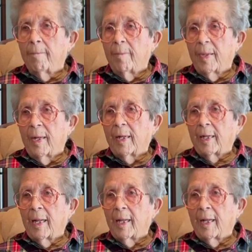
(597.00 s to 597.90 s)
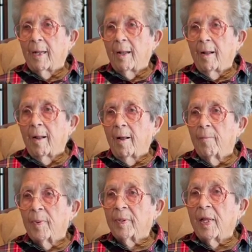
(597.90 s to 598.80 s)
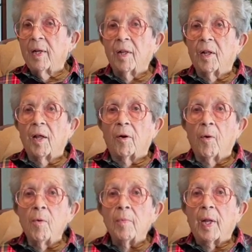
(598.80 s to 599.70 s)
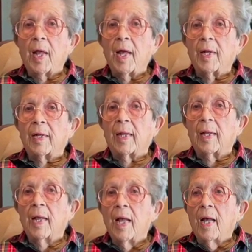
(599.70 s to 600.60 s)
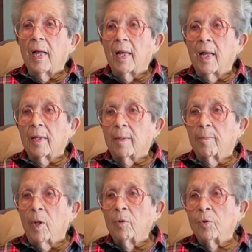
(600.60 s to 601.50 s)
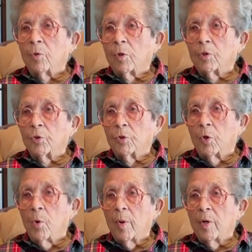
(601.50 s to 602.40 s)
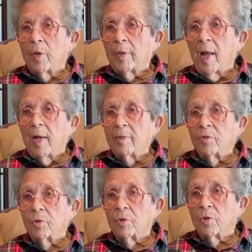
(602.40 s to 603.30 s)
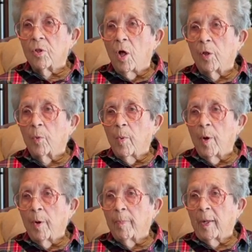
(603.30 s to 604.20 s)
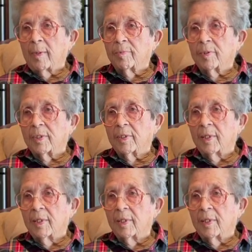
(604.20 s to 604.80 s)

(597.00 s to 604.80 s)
But then he'd get home and he had to get the blowtorch and go into the house and thaw the water pipes.